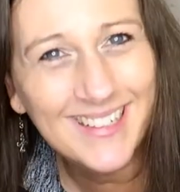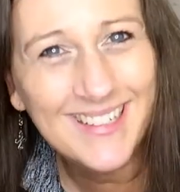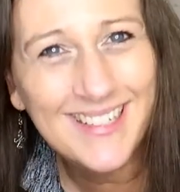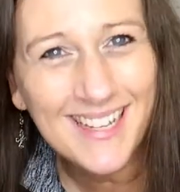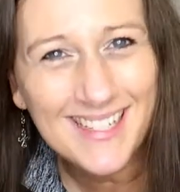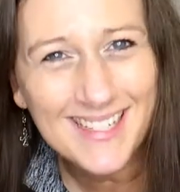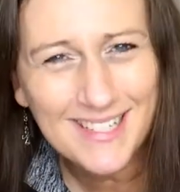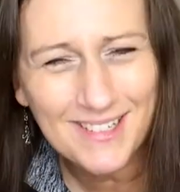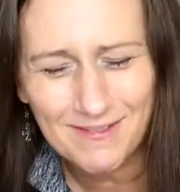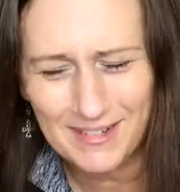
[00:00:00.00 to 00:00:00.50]

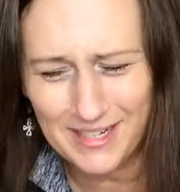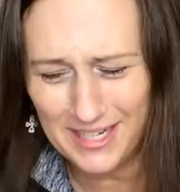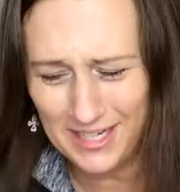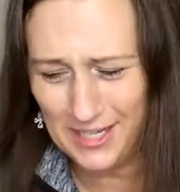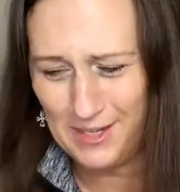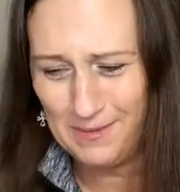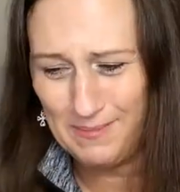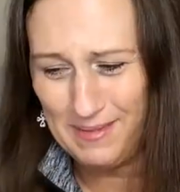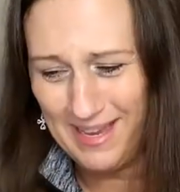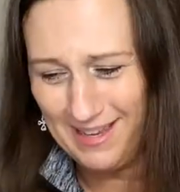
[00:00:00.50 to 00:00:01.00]
doesn't want to
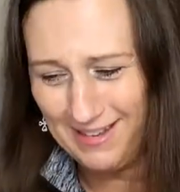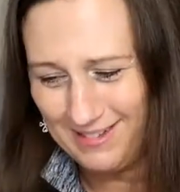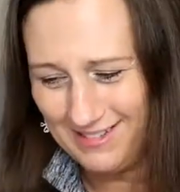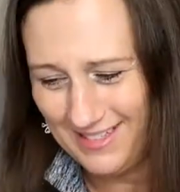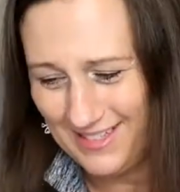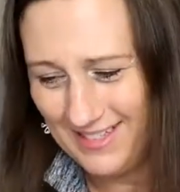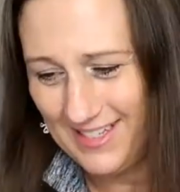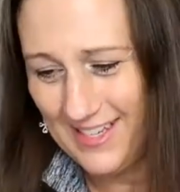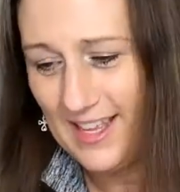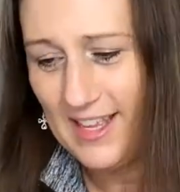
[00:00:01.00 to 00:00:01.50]
come out.
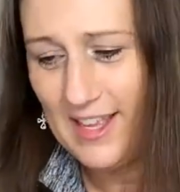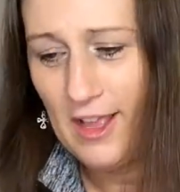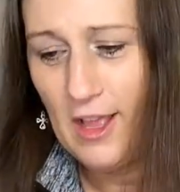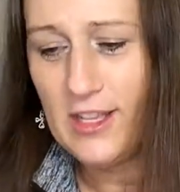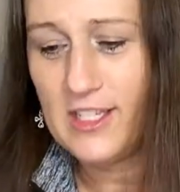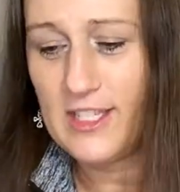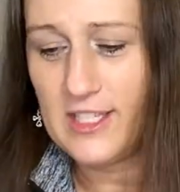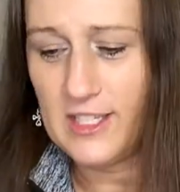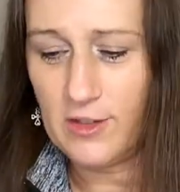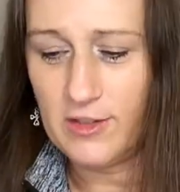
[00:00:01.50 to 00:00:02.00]

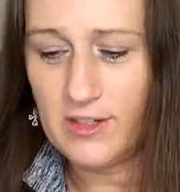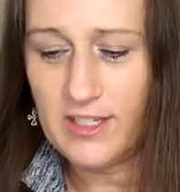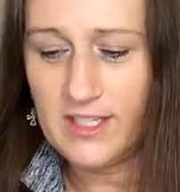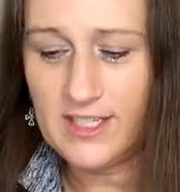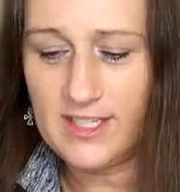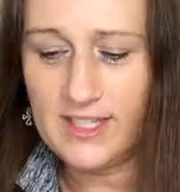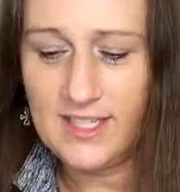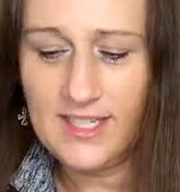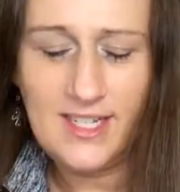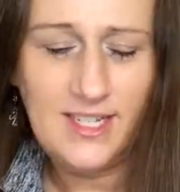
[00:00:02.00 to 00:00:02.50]

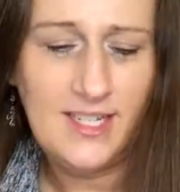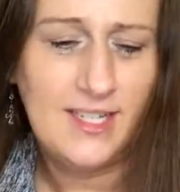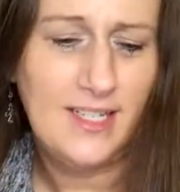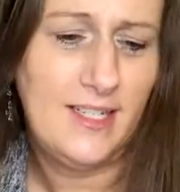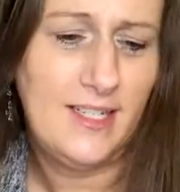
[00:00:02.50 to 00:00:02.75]
Seriously?